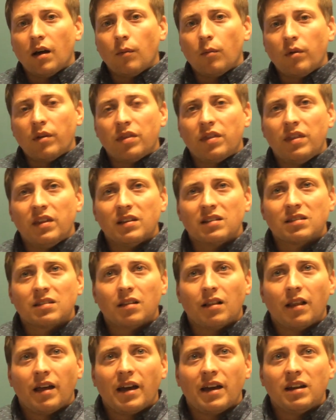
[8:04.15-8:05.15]
With this
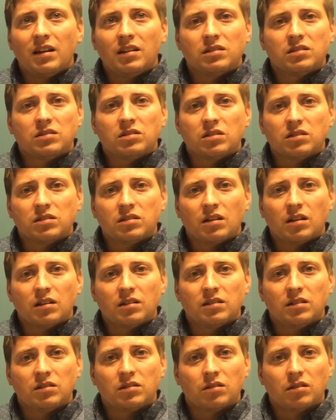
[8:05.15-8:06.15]
slide, it's just
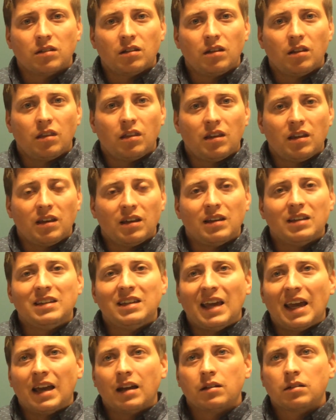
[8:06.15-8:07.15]
essentially the
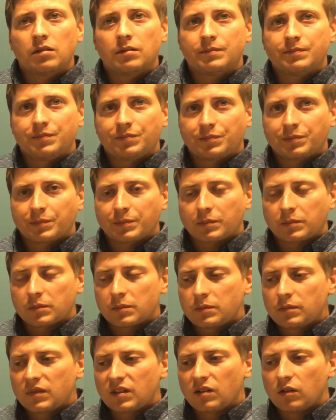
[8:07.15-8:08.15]
Gantt
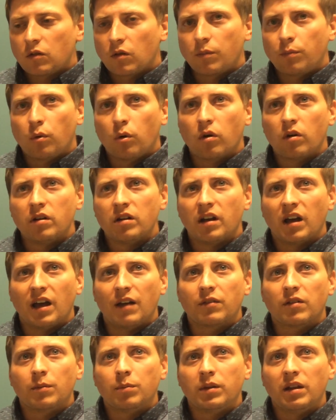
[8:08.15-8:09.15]
report.
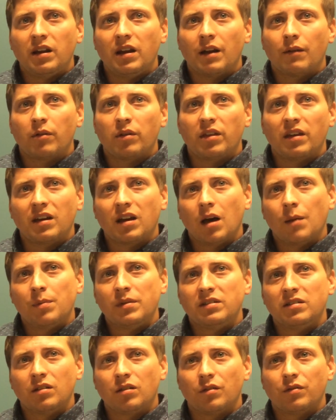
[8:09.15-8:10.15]
I've completed everything up
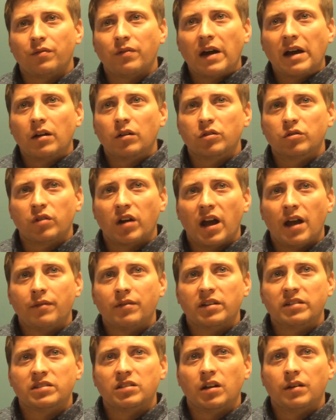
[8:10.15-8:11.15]
until the final draft.
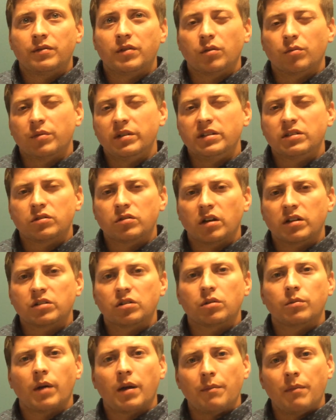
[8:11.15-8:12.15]
I still have to
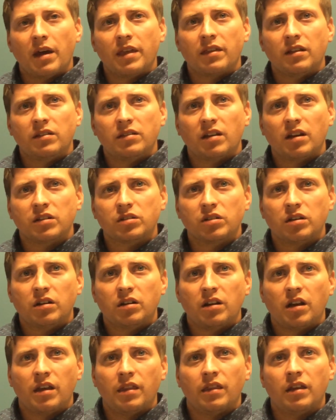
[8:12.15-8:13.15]
restructure my method section
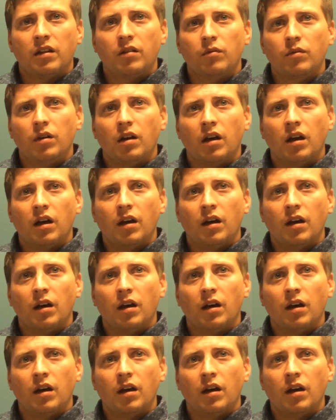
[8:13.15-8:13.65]
and then